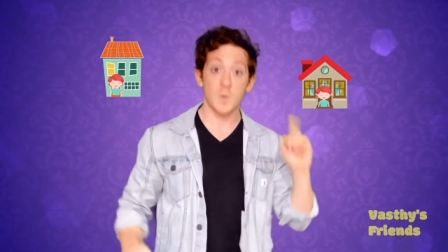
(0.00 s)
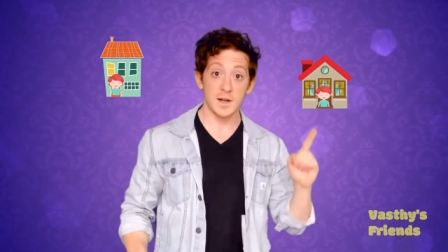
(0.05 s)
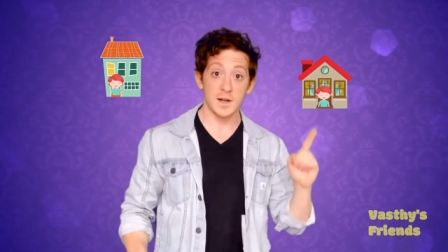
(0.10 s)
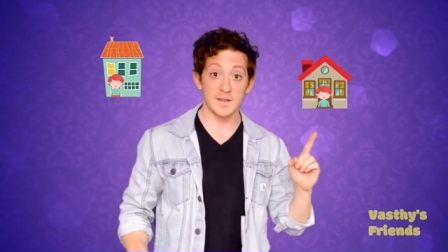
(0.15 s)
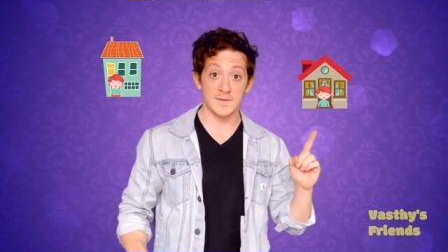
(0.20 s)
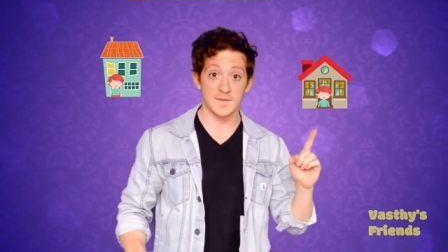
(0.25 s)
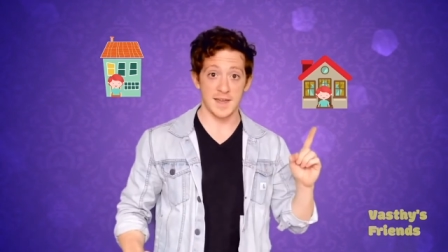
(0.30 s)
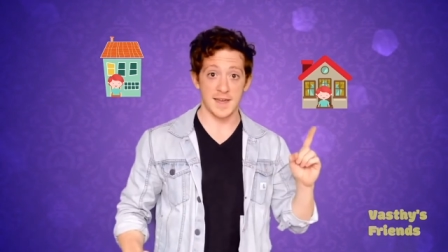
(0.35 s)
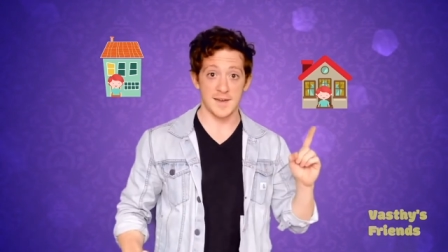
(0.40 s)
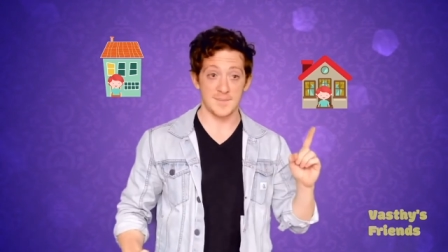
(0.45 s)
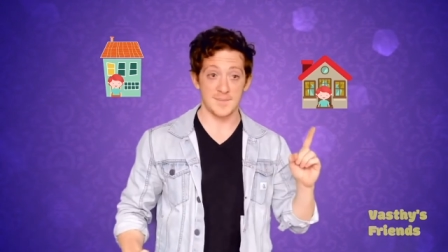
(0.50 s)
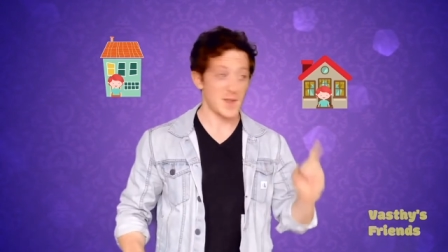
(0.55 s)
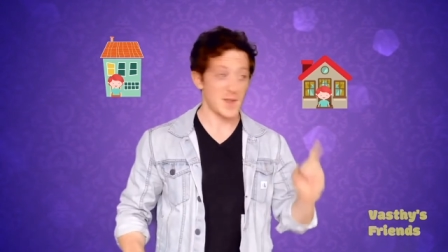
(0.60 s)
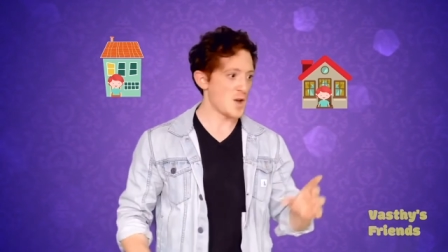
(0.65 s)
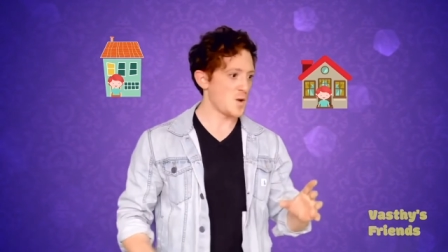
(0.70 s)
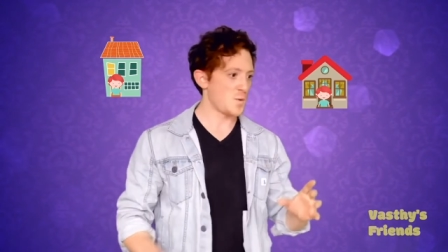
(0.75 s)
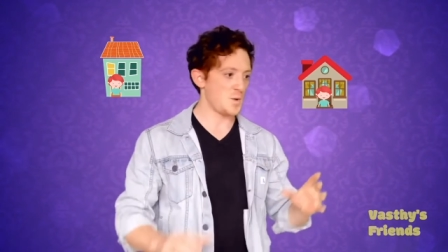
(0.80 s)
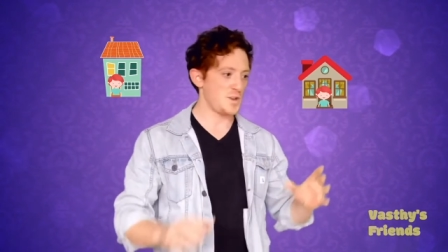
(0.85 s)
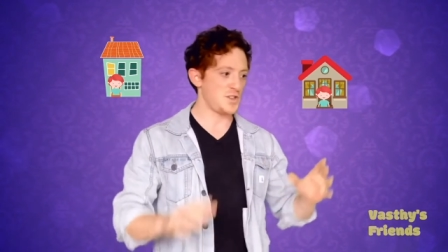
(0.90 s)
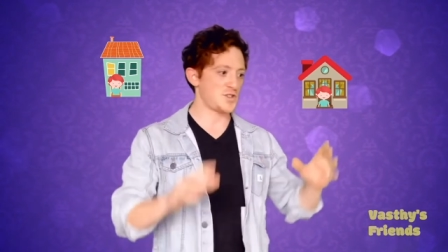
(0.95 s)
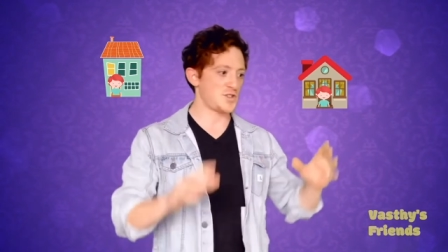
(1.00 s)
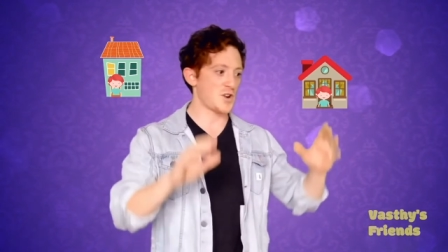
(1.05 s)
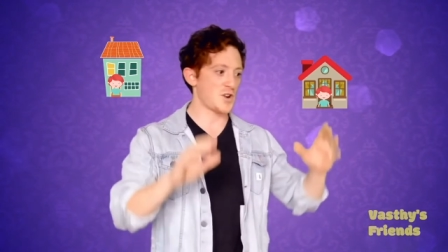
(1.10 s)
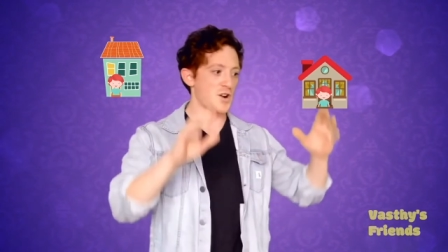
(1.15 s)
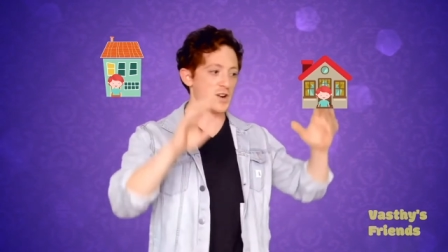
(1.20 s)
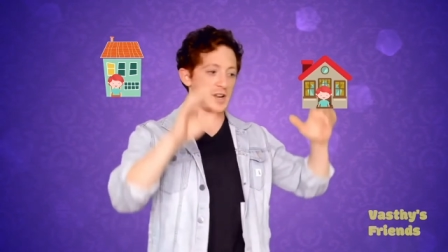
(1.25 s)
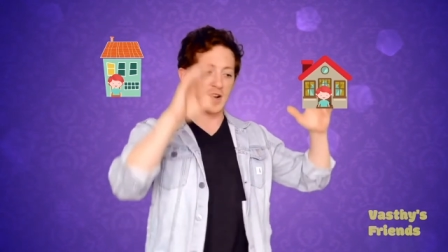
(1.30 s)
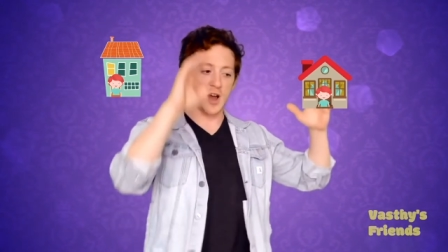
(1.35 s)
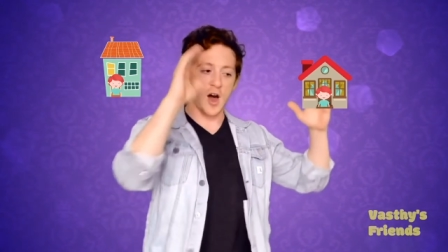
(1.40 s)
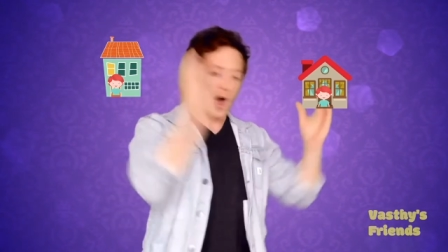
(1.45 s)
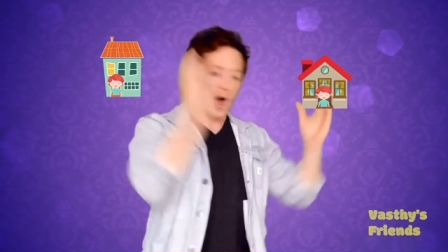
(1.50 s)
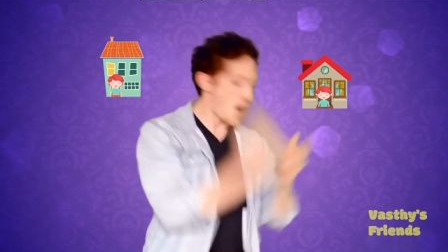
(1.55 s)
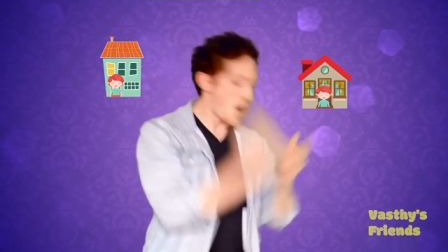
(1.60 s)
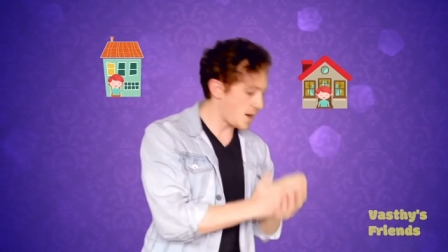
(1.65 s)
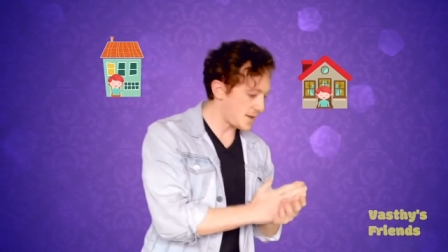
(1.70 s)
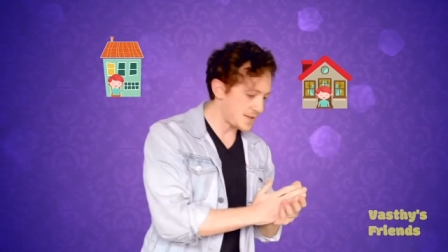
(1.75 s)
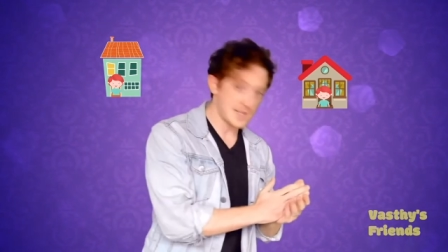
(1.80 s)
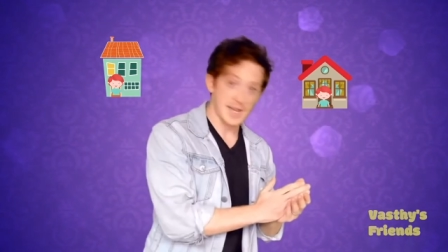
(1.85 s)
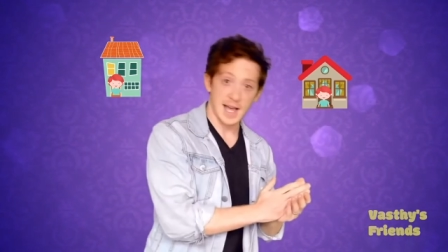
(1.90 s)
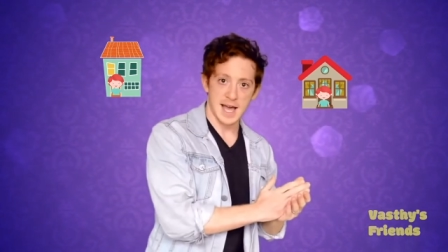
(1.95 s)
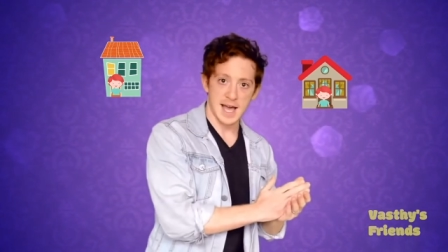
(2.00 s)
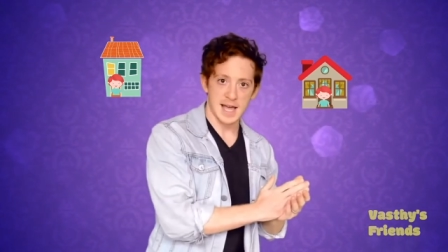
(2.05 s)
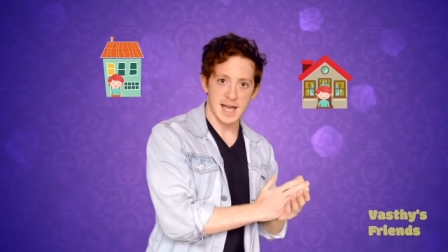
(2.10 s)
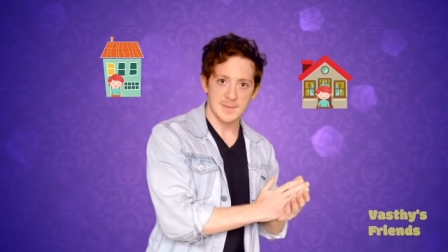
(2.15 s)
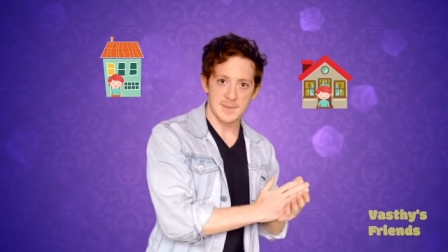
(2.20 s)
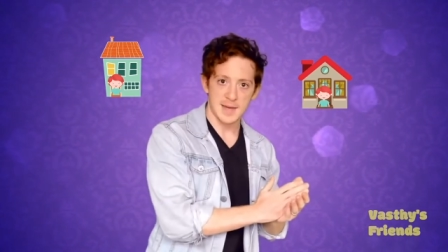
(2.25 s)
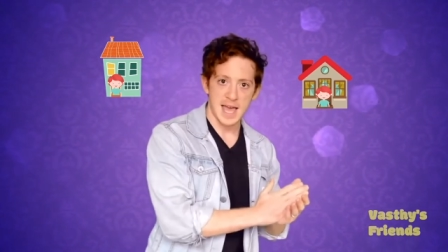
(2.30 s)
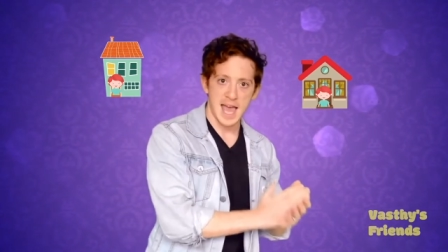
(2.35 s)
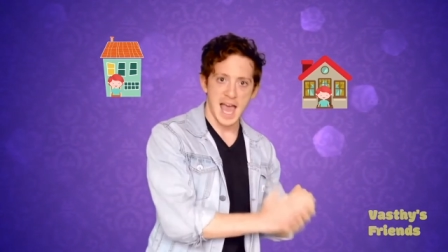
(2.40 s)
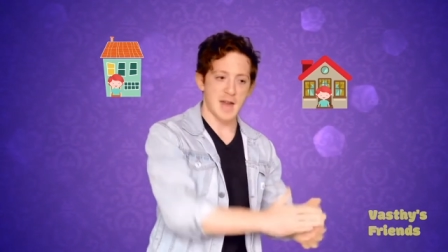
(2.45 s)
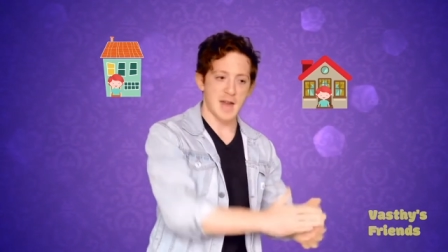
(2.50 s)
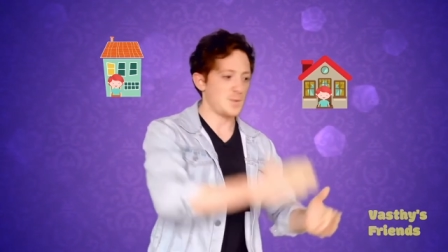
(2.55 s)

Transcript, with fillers: One of them, we started on time,